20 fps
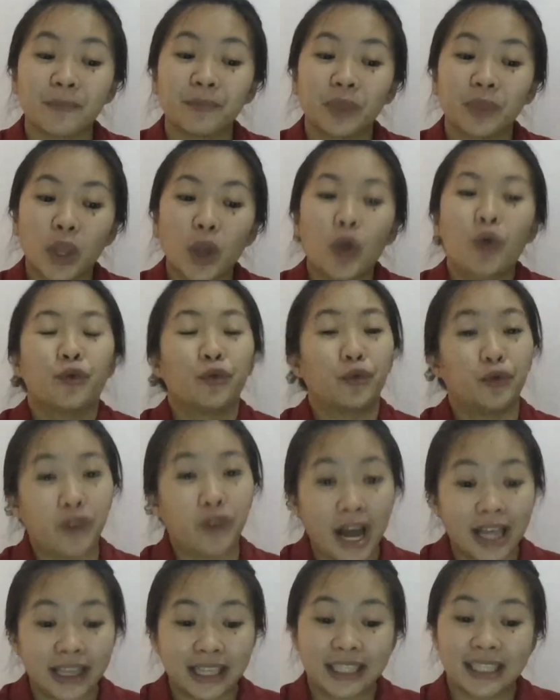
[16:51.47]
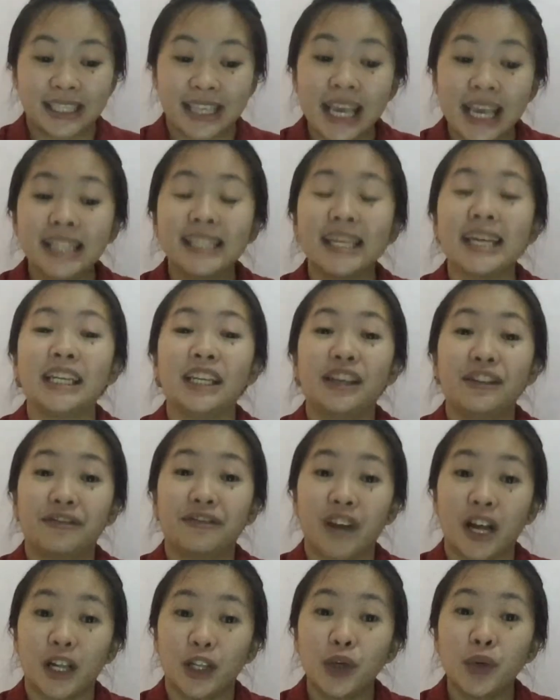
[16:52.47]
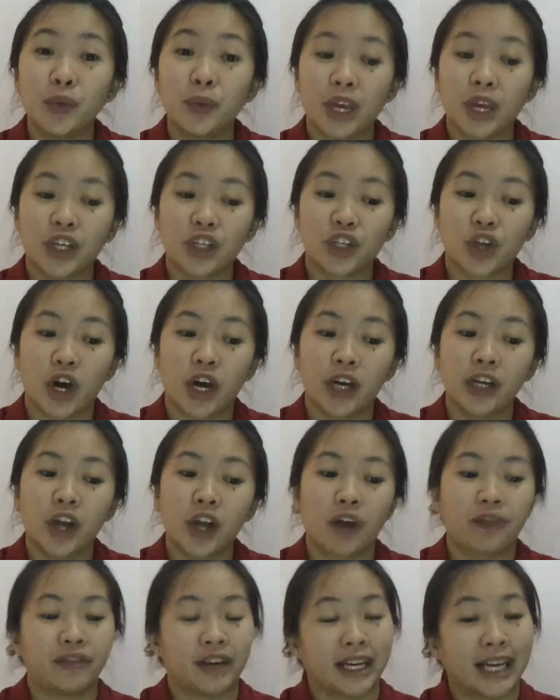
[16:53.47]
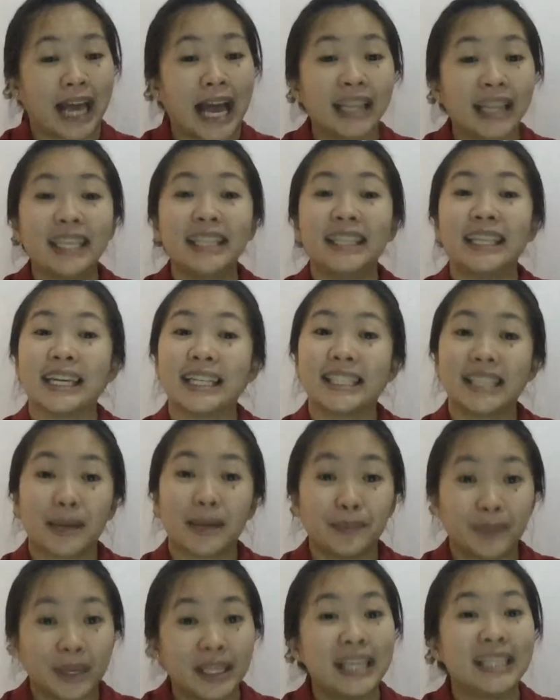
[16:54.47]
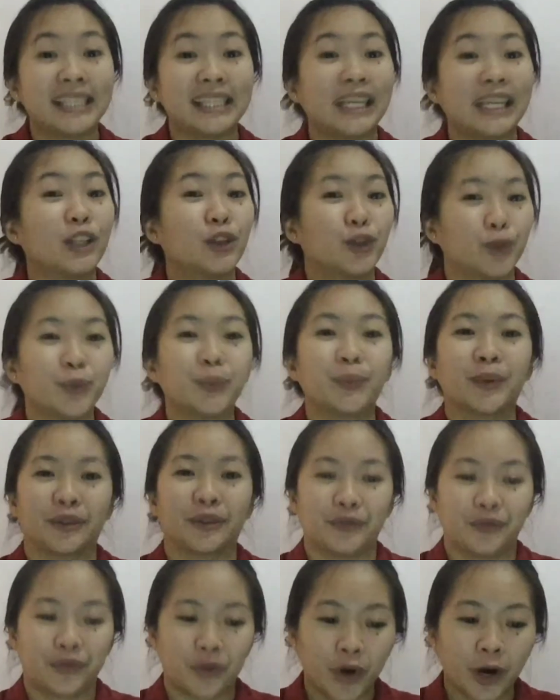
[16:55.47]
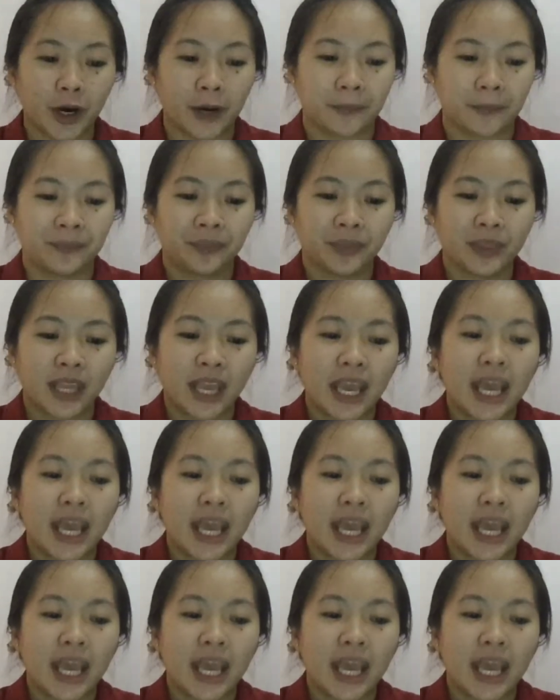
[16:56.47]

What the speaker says: validated evaluation of a candidate's ability to perform.